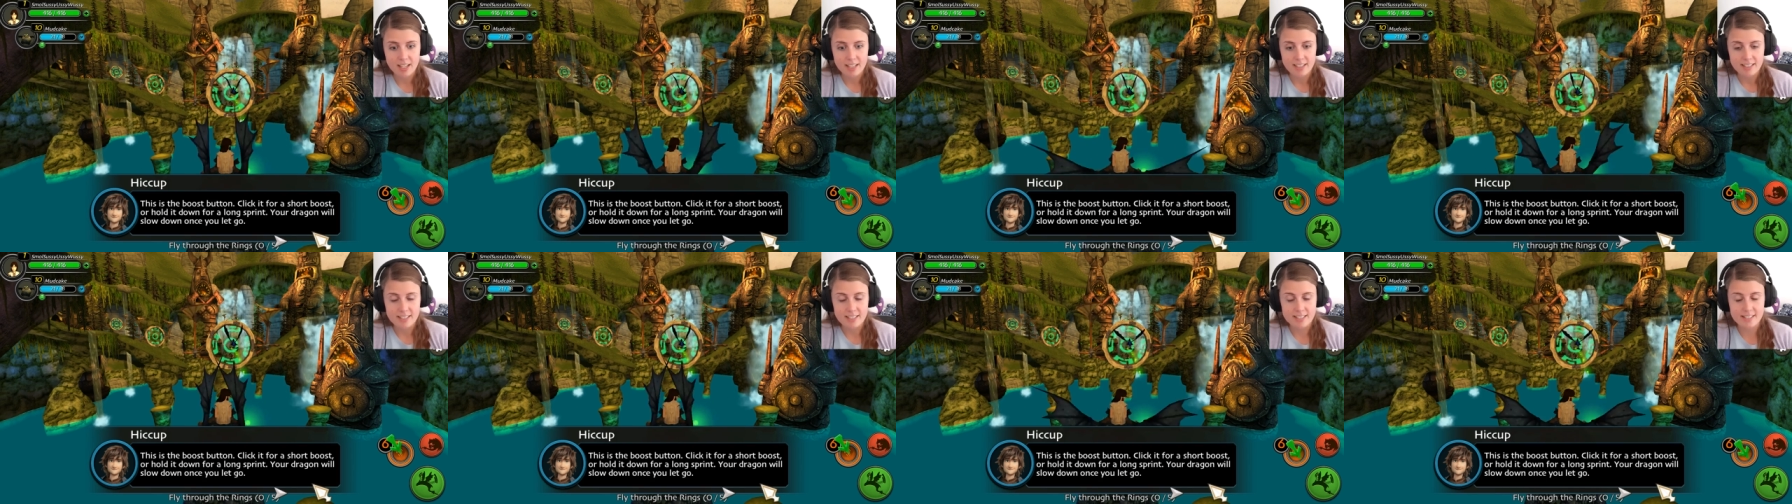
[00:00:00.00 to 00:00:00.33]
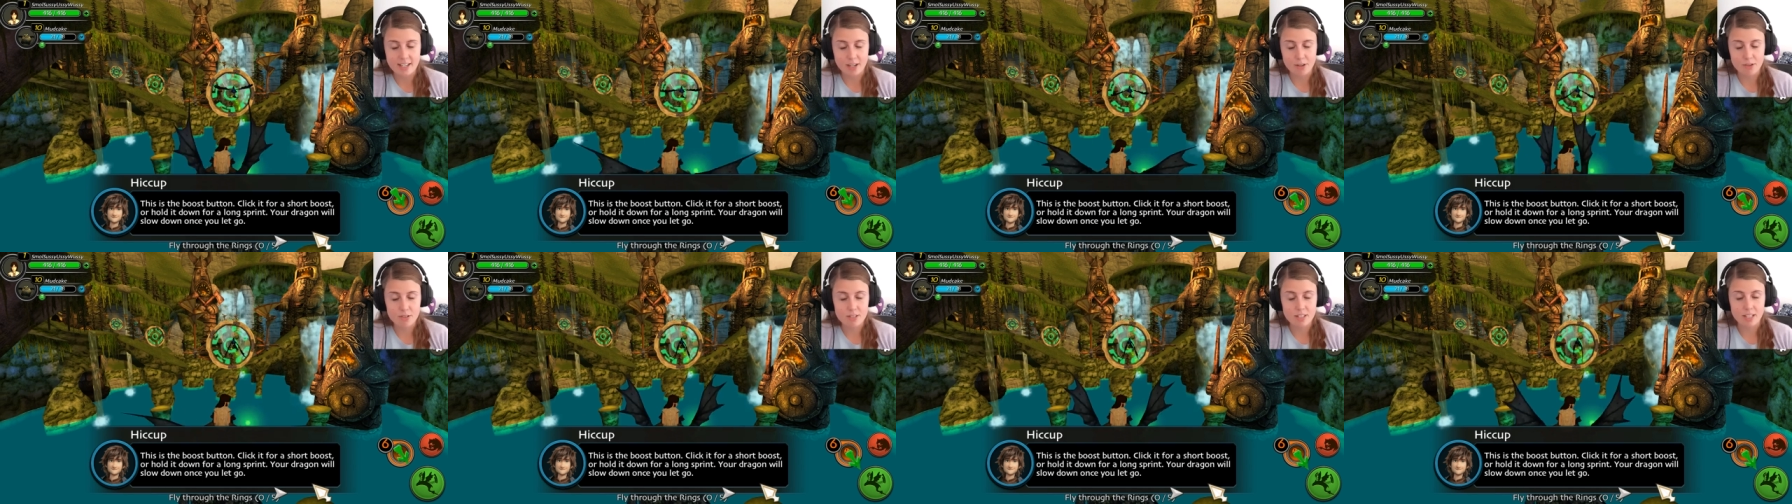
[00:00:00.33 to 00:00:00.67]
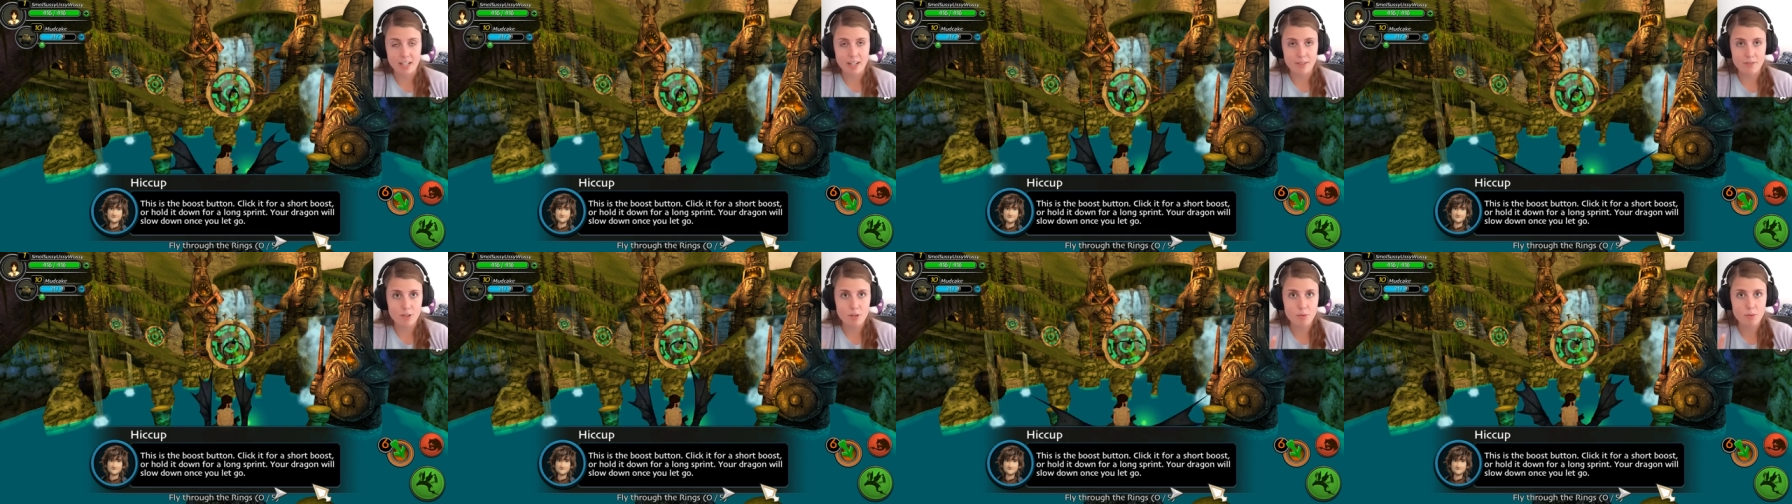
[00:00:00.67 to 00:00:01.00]
The sound is like,
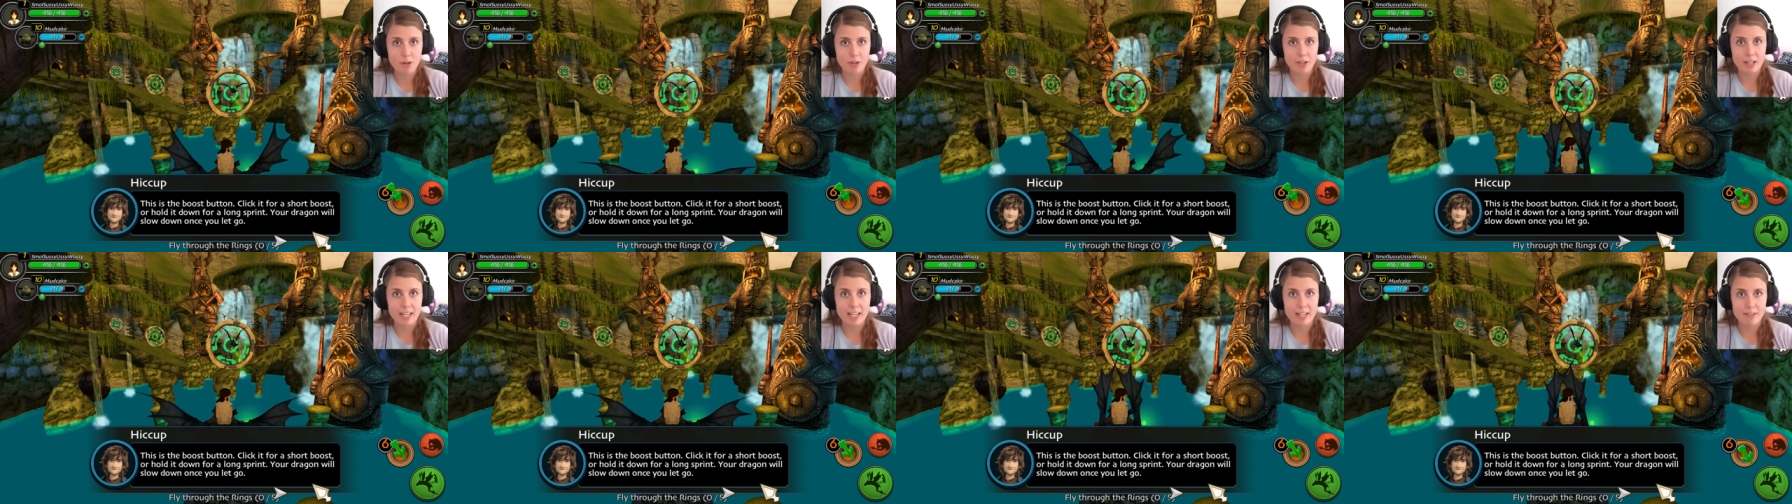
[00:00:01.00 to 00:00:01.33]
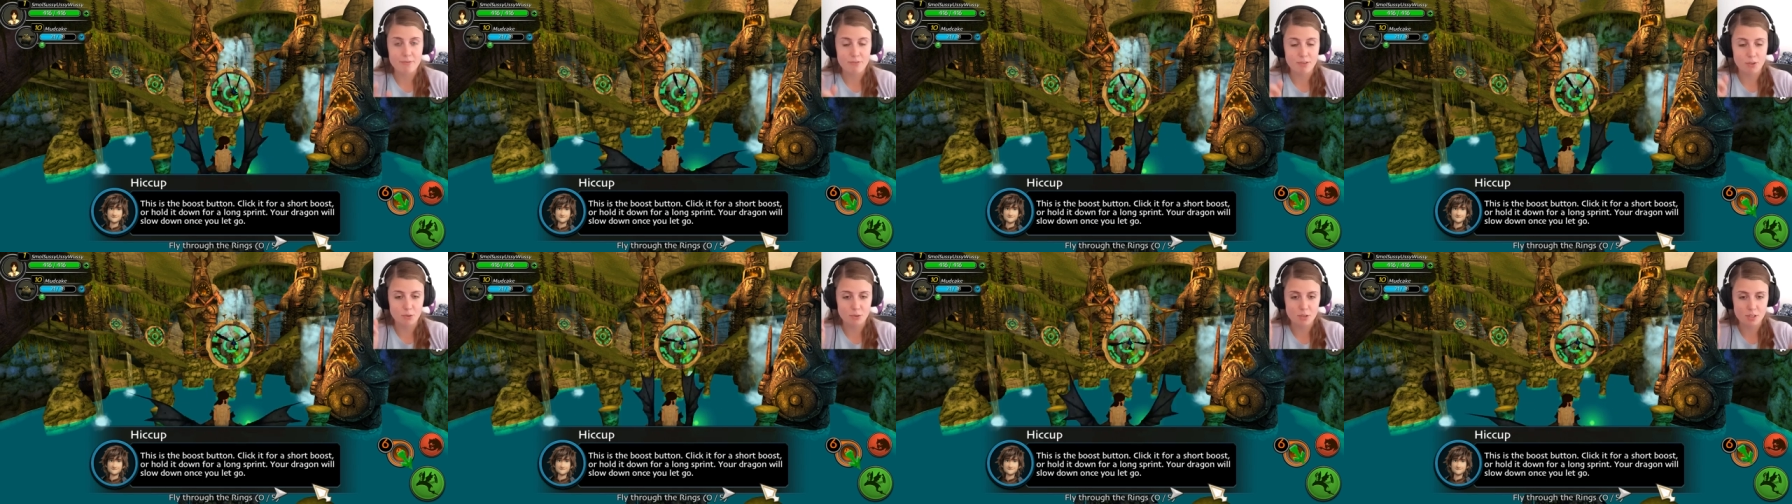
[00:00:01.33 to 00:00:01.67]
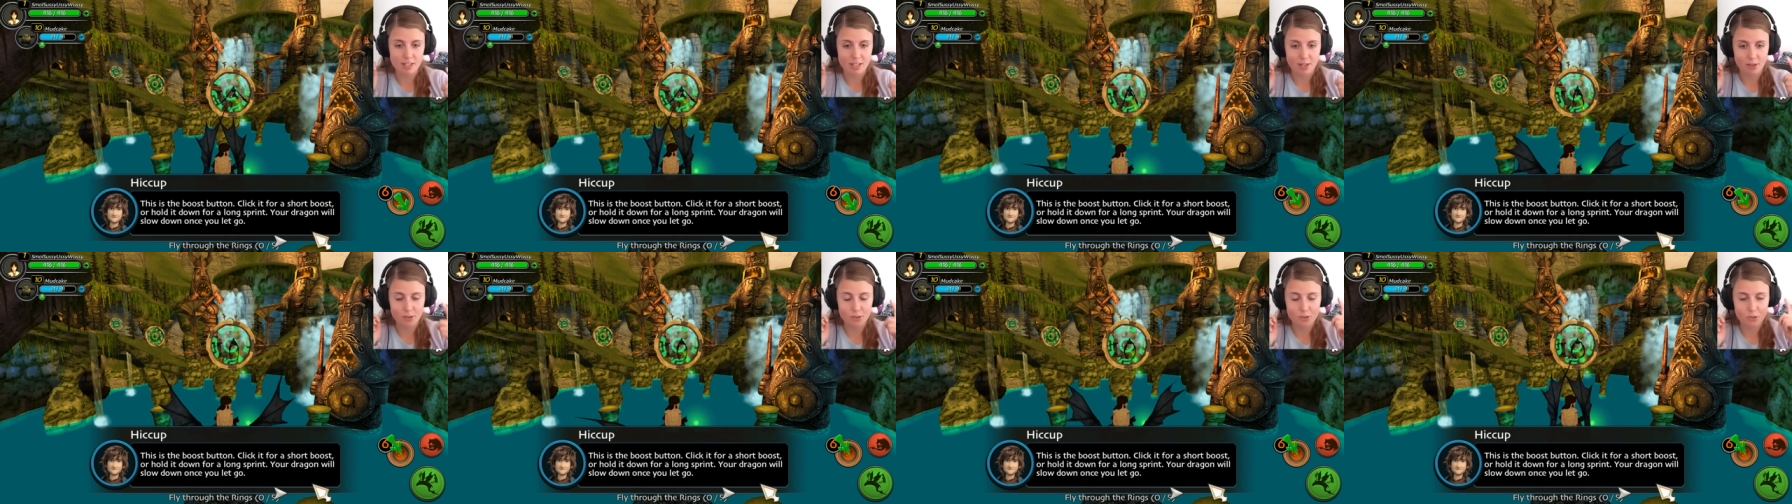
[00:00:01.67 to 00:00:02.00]
if you're wearing headphones, the
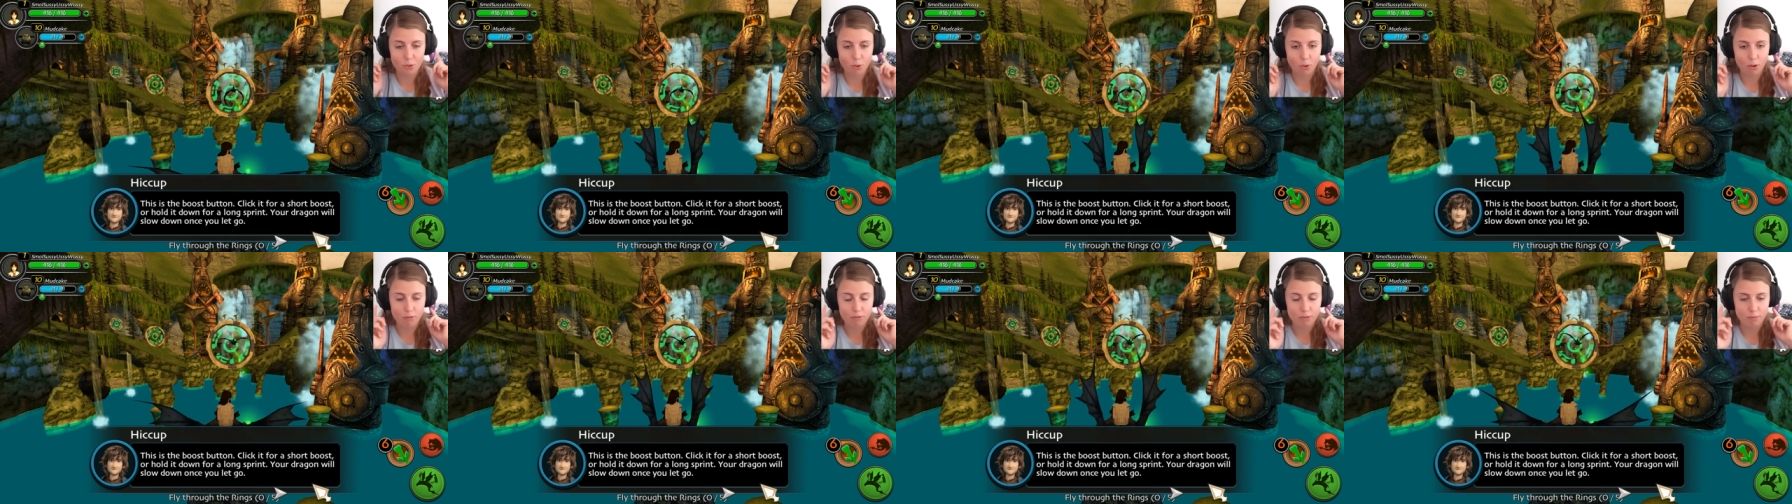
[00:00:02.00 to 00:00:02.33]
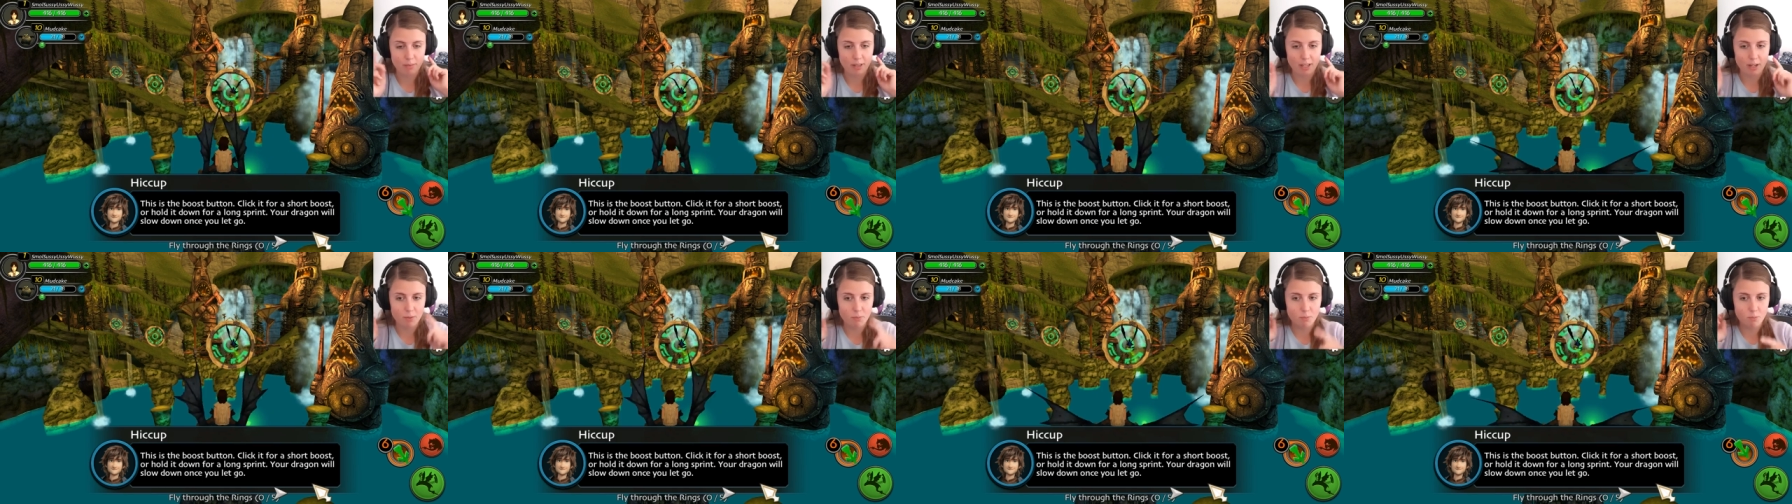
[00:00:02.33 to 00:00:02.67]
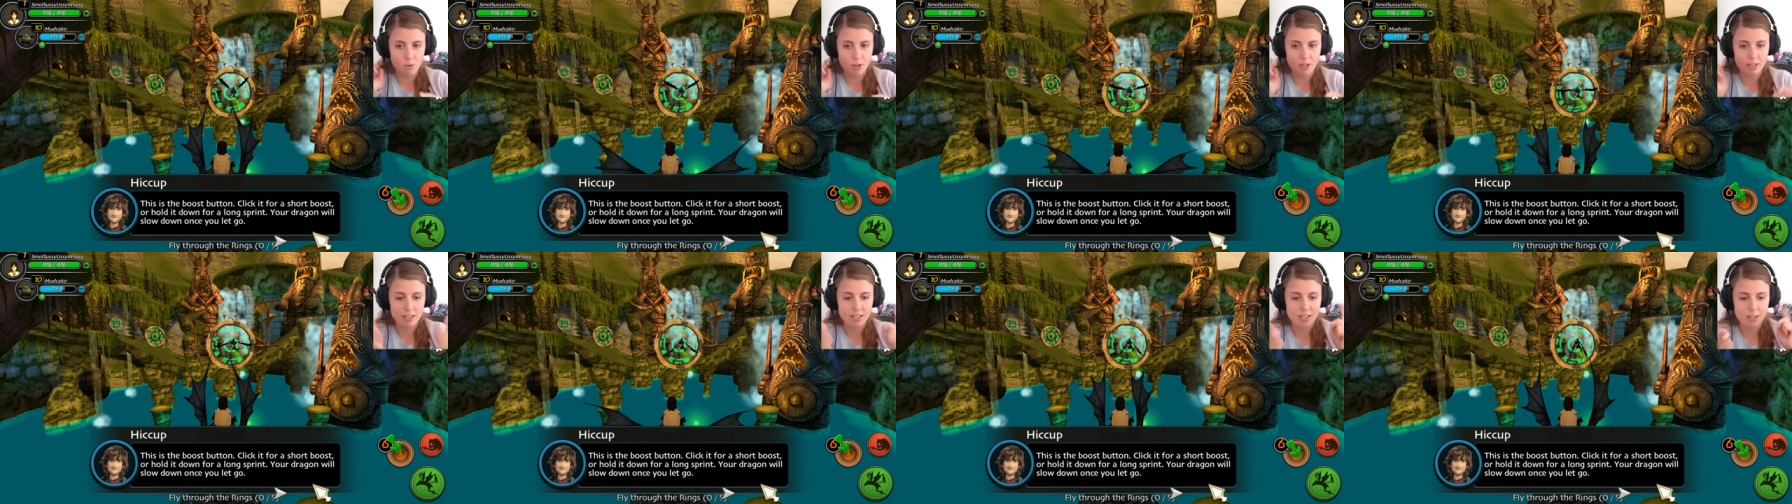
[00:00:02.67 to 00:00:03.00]
sound is going from like
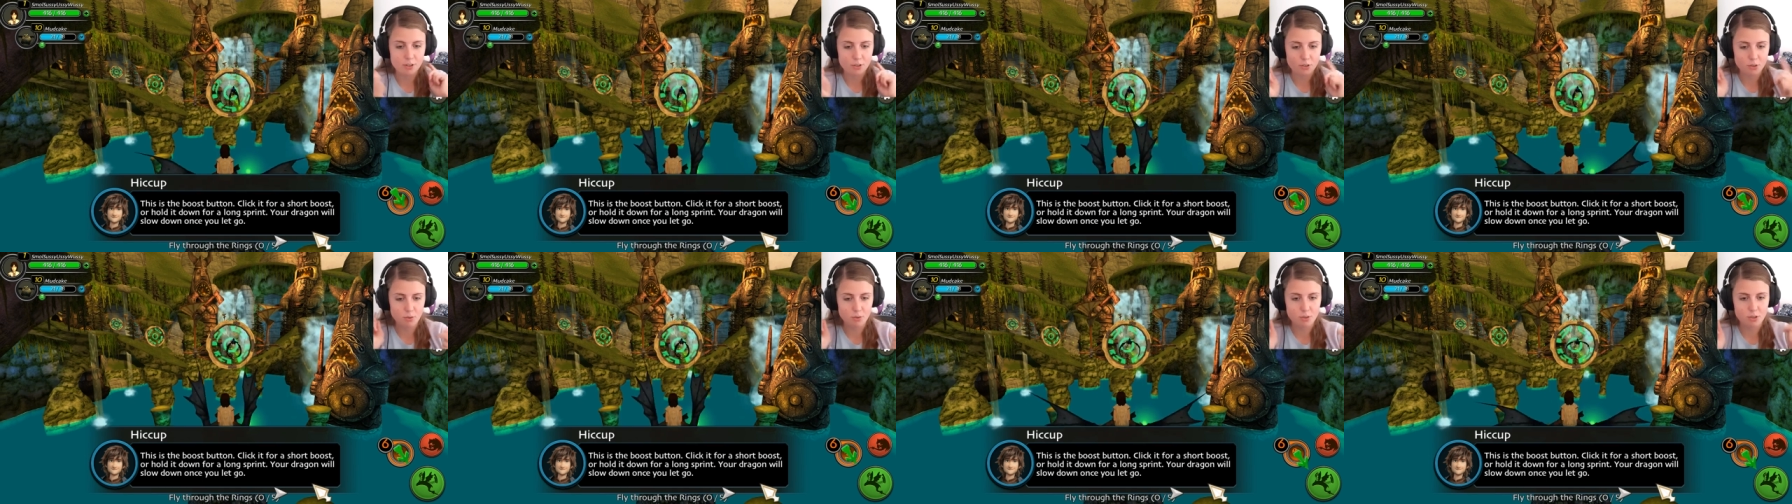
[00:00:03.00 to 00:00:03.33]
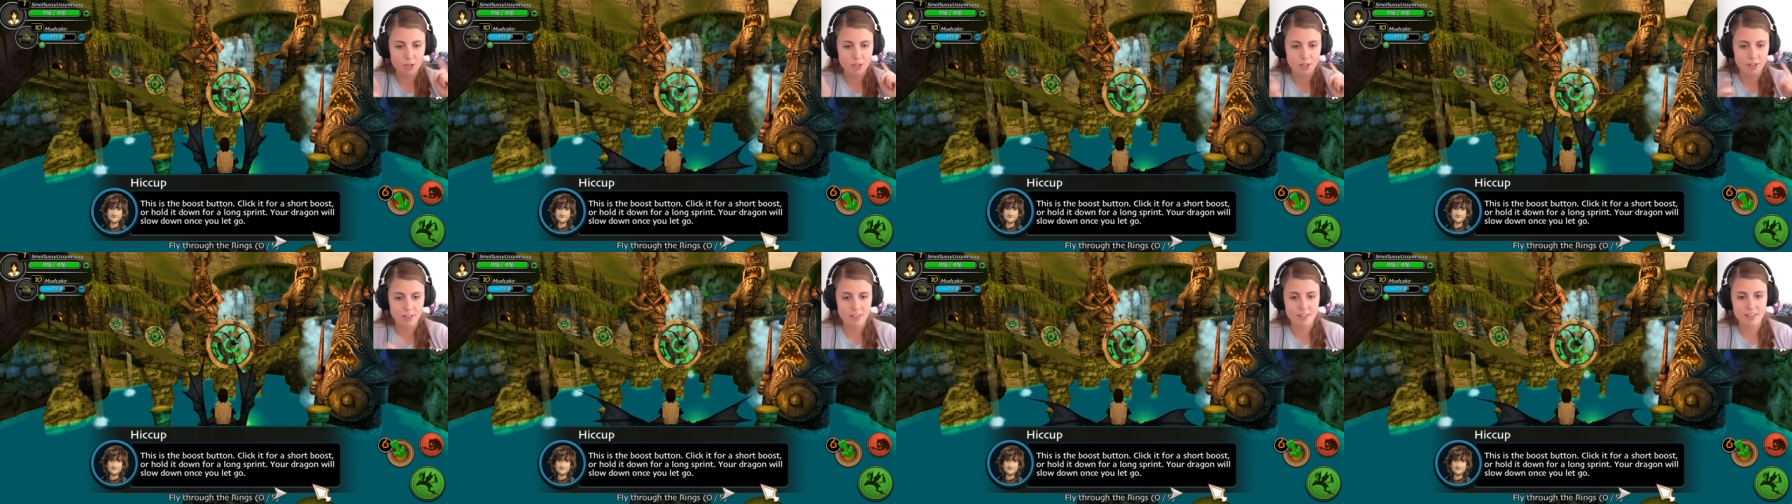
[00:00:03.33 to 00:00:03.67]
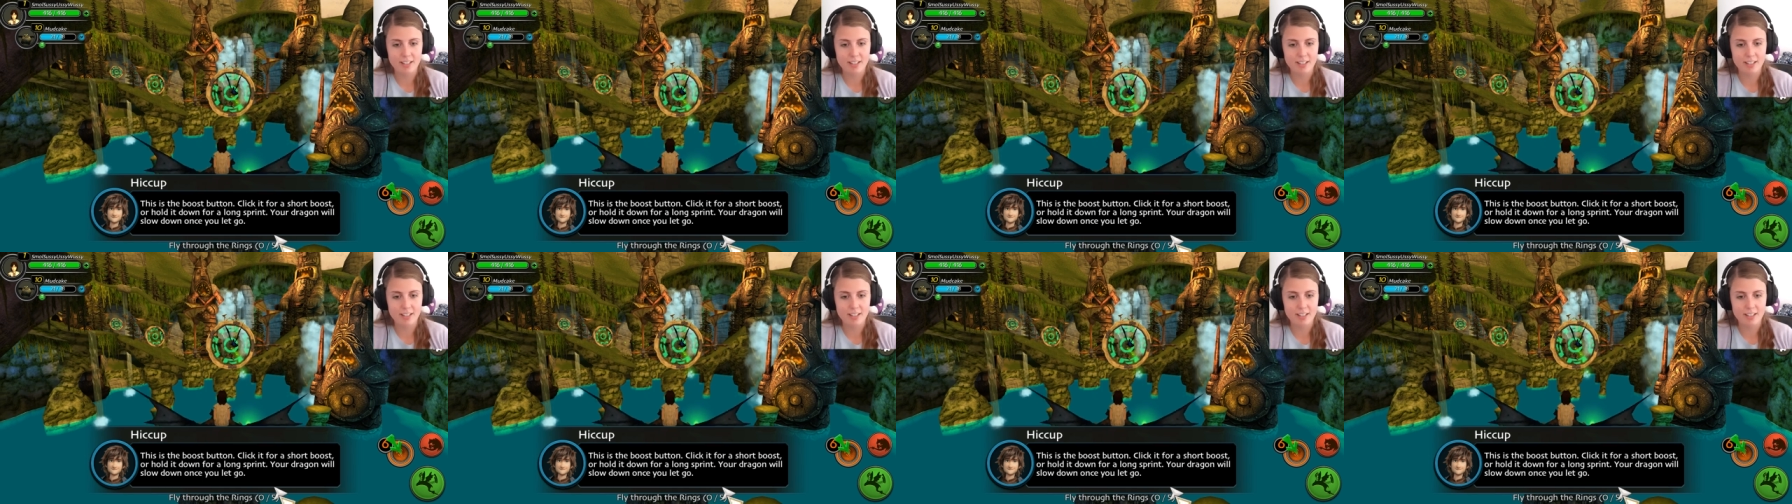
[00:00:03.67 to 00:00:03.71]
one ear to the other,